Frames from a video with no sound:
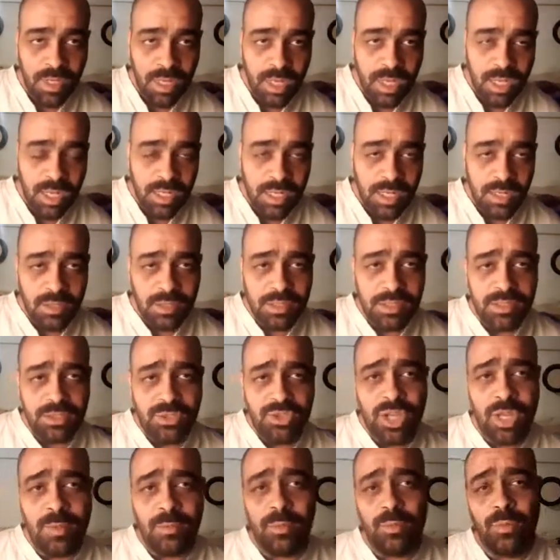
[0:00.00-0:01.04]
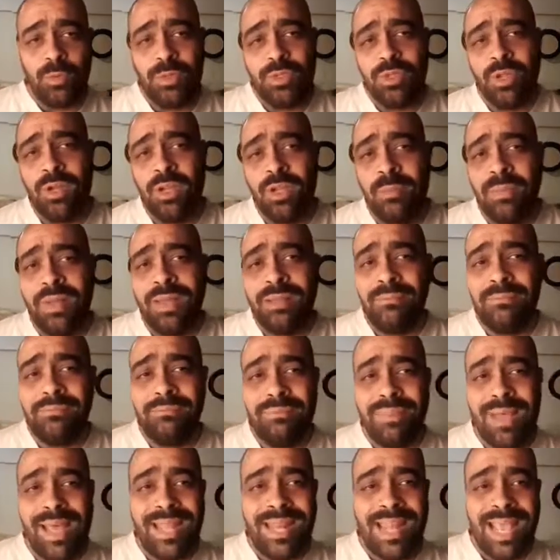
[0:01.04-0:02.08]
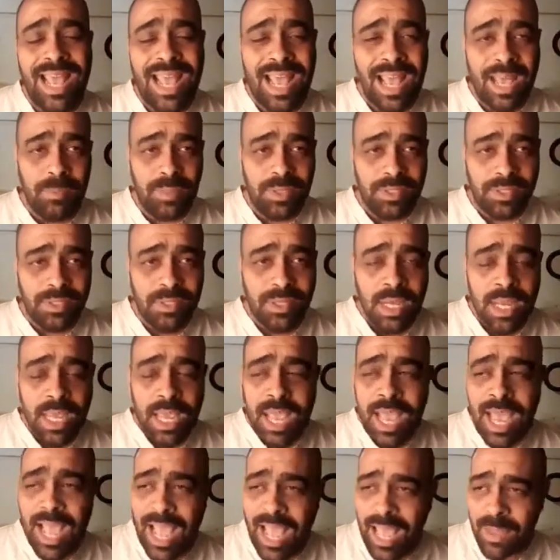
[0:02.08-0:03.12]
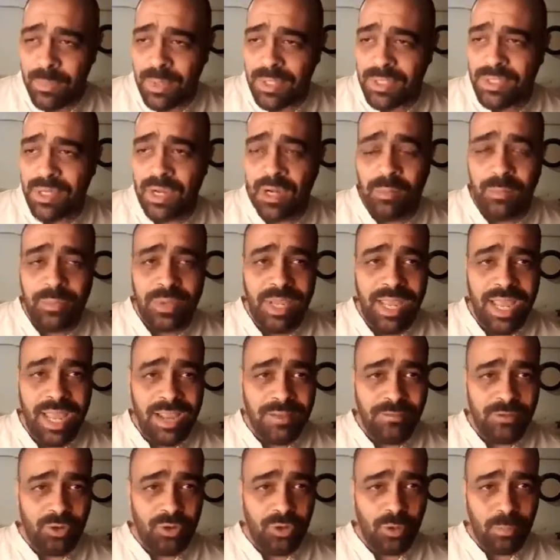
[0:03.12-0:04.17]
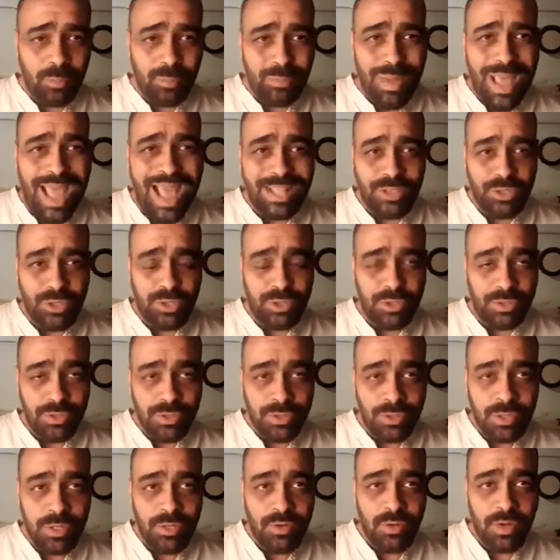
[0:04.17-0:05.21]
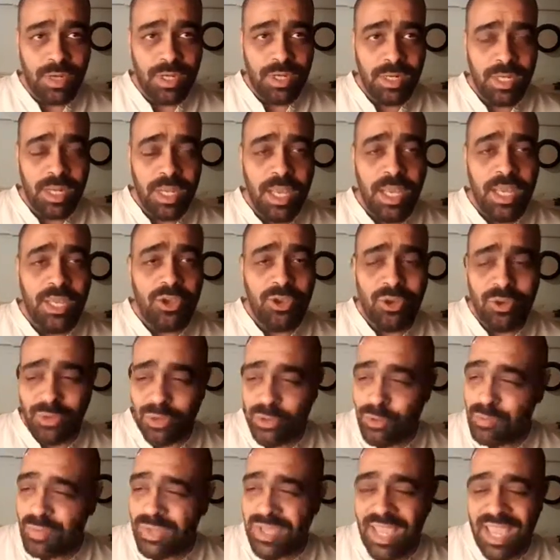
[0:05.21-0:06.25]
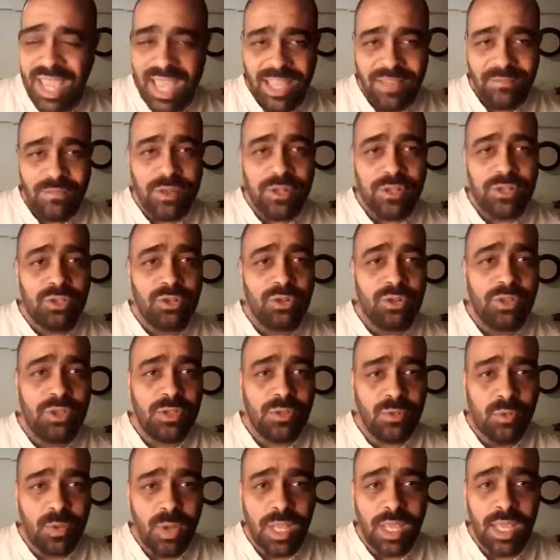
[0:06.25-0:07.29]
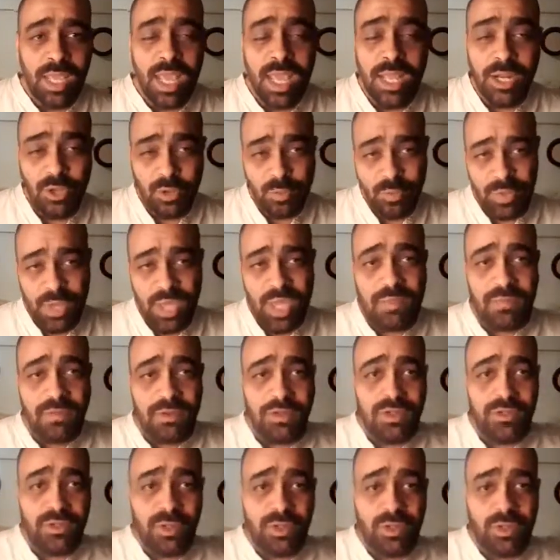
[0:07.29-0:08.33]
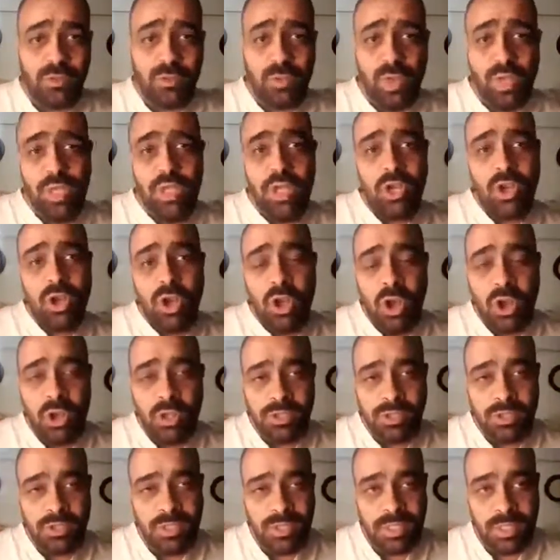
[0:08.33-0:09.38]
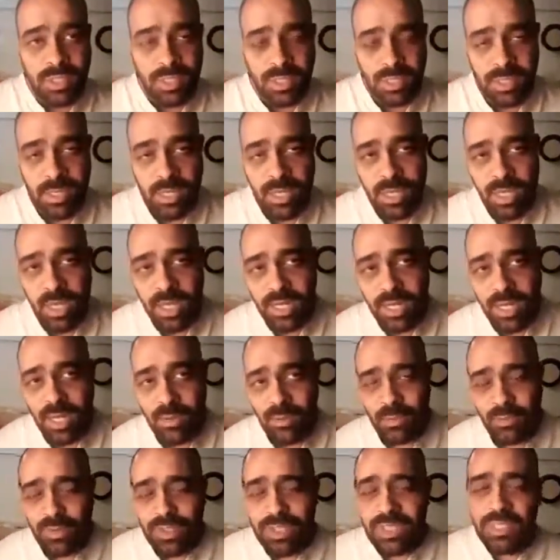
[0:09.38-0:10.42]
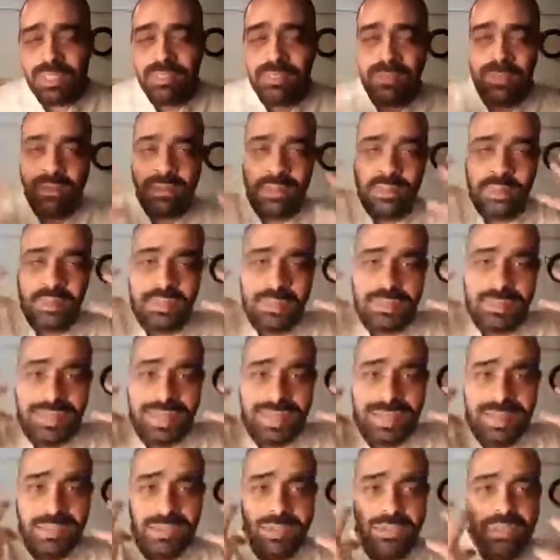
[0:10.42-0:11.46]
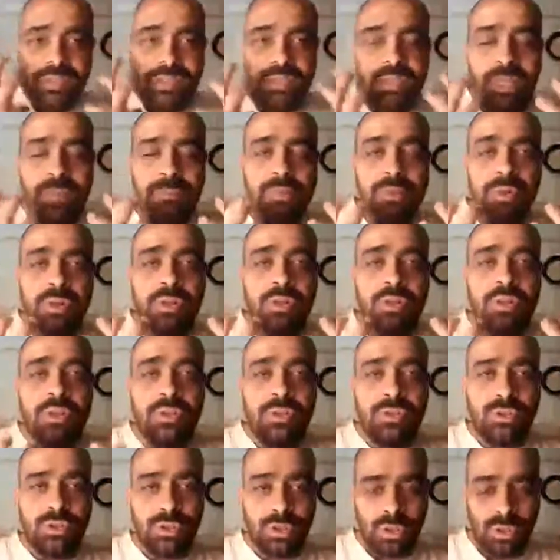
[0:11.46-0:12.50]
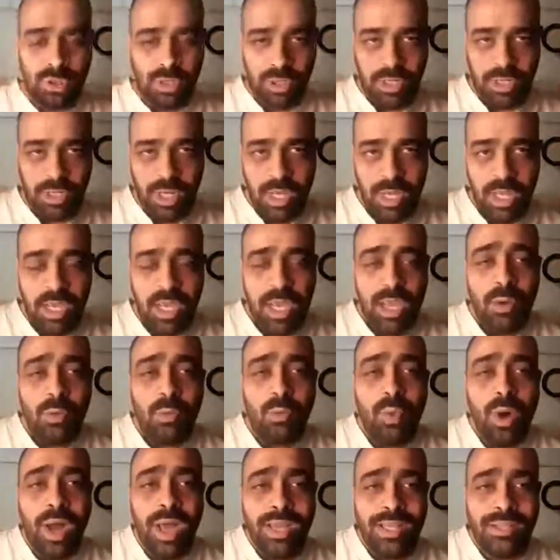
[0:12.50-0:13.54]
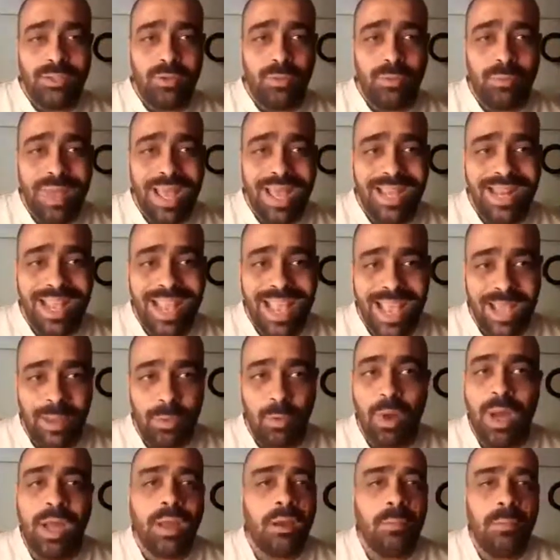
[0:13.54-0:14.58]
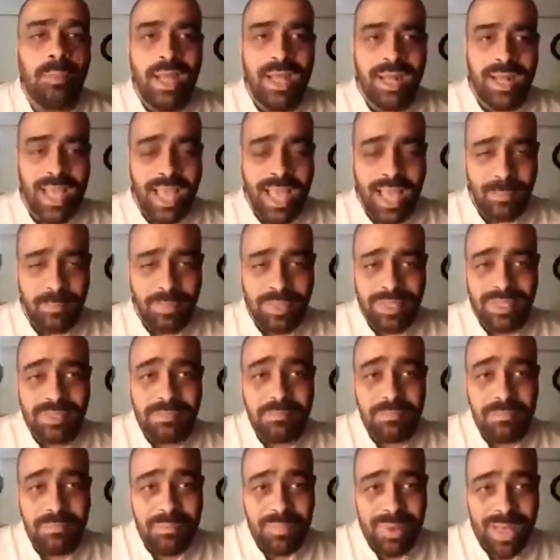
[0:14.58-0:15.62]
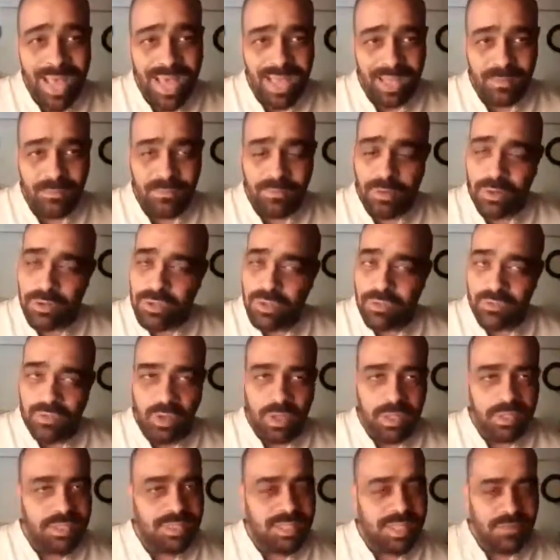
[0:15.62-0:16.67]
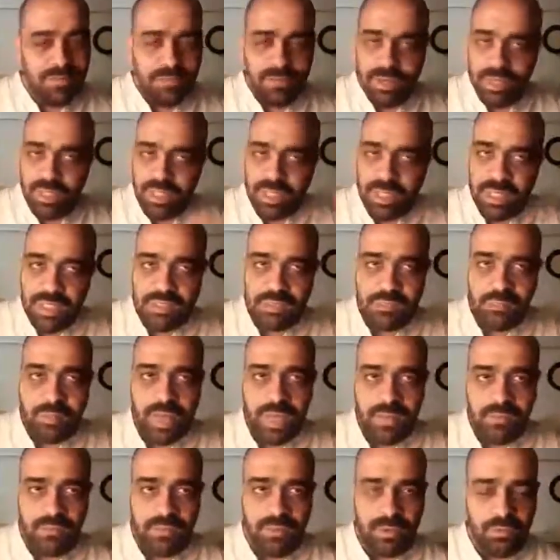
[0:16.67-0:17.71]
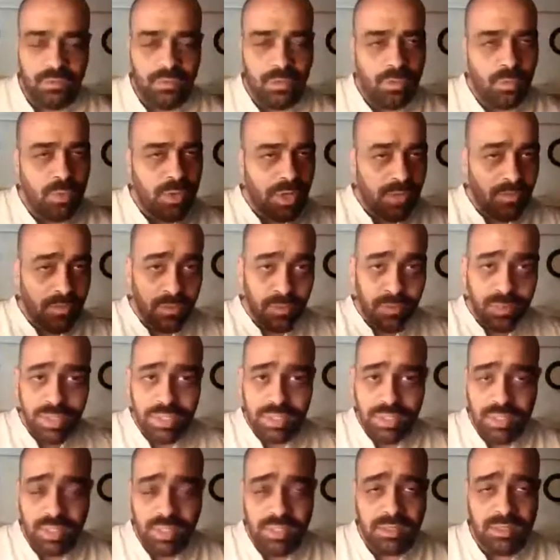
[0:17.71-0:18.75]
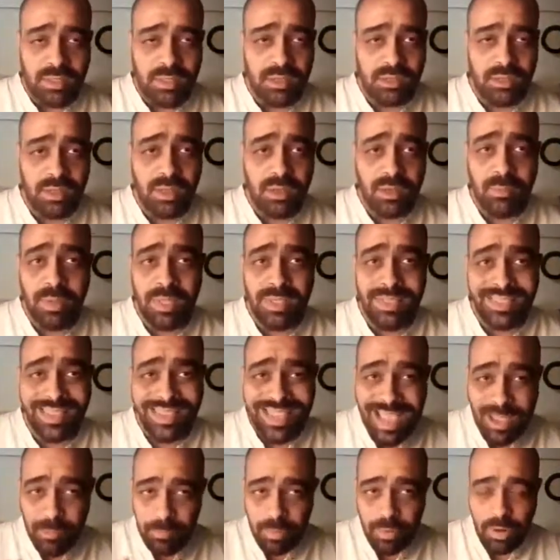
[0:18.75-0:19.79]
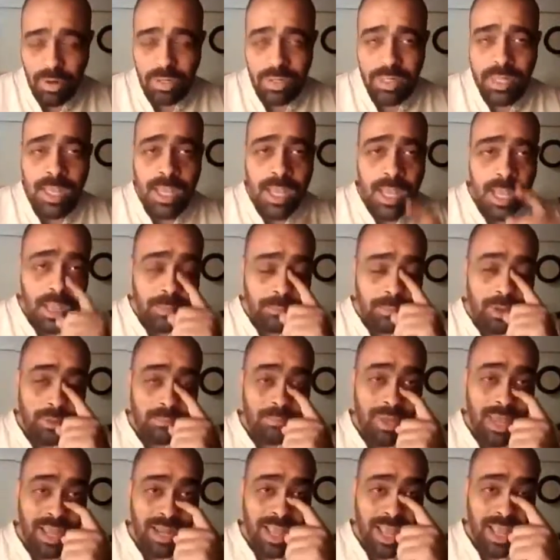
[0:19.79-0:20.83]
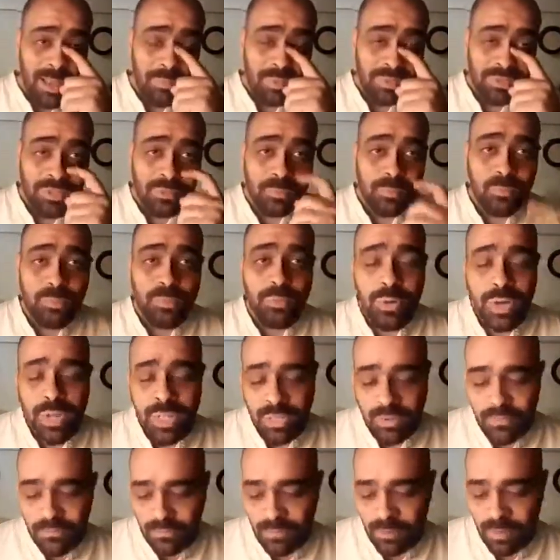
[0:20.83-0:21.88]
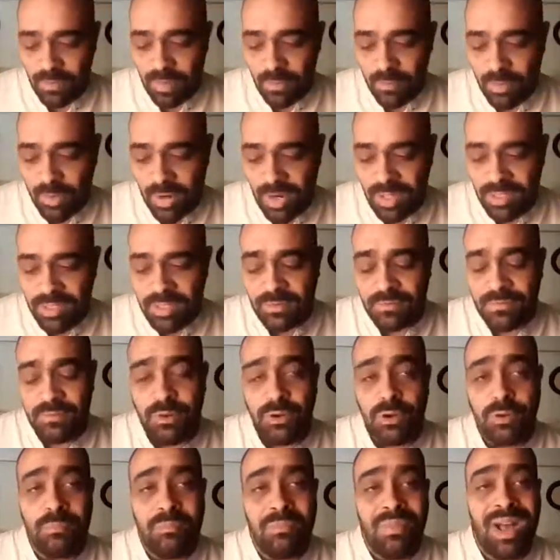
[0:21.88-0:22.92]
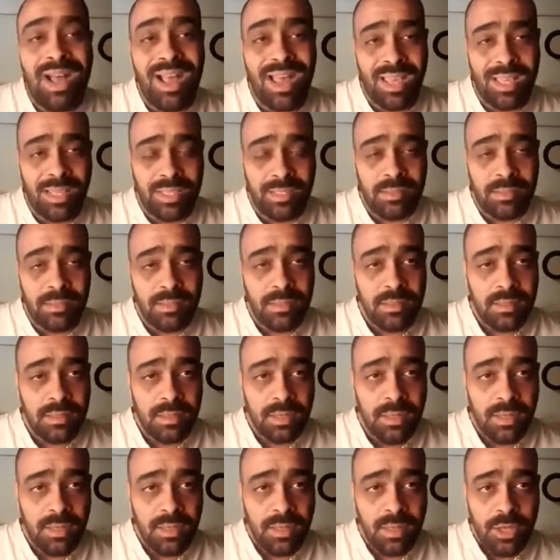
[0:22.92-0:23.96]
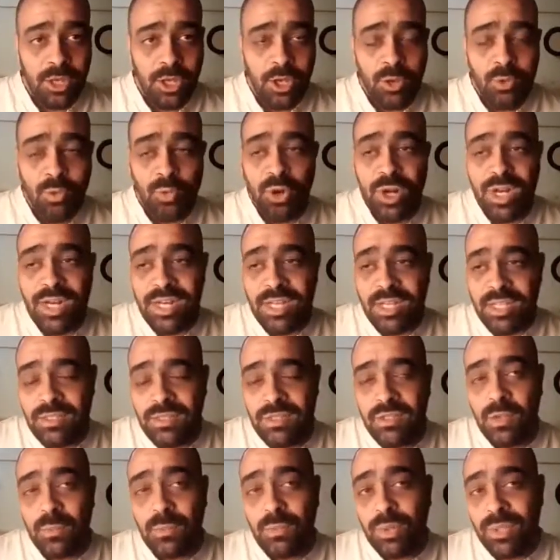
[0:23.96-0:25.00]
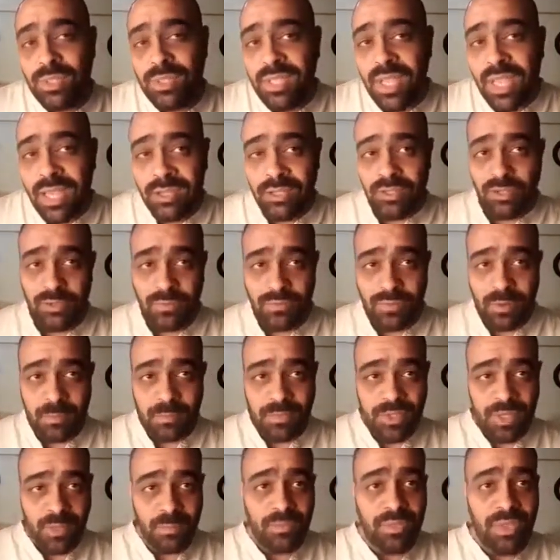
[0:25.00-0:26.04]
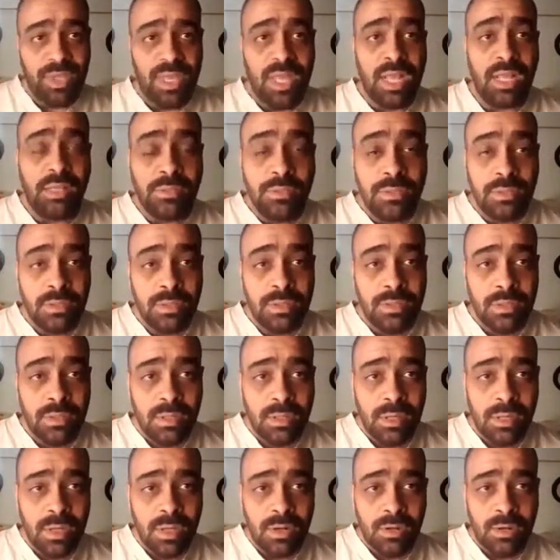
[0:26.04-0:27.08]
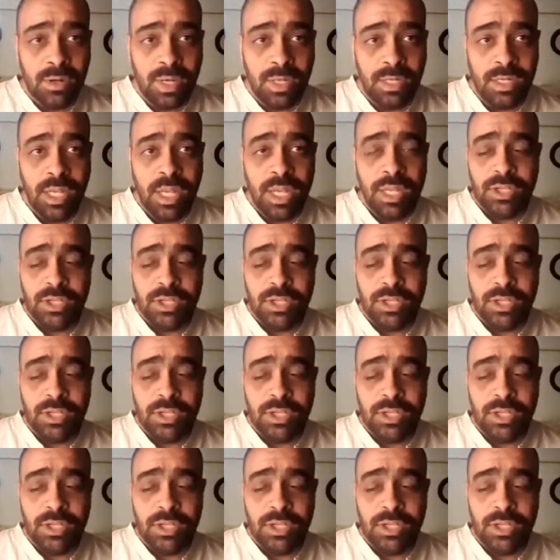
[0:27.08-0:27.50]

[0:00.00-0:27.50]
Now, ladies and gentlemen, when we talk about bad habits, habits are behavioral patterns, right? You behave in a certain way and you behave in a certain way constantly. Now, we need to get a just deeper, closer look. Why are bad habits bad? First of all, definitely it's bad for you for whatever reason. Let's not talk about that part. But bad habits spring from a part of your mind where it needs to protect you from something else, right?